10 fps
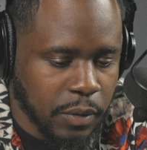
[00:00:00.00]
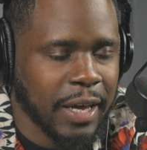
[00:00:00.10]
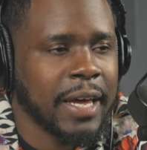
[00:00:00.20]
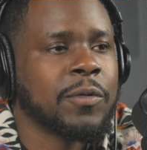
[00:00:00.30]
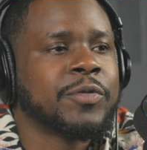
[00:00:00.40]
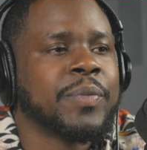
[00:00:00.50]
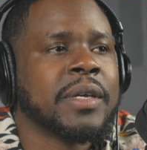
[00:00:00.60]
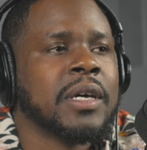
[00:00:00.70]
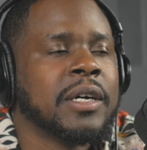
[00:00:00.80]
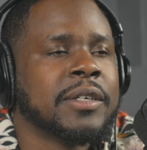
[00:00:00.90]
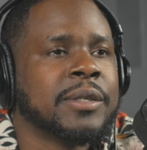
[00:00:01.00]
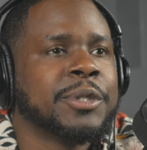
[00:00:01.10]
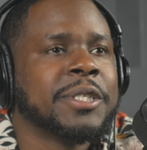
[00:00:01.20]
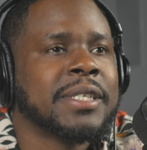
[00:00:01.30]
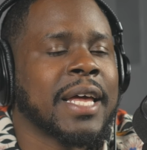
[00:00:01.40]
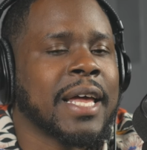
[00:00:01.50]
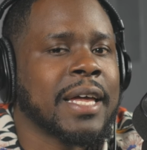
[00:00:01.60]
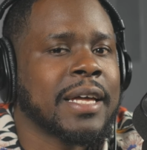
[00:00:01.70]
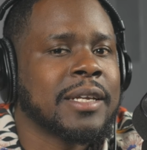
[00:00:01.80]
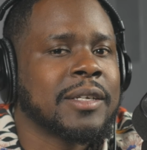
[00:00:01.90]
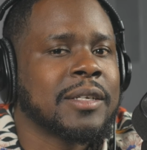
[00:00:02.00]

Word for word: it helps me understand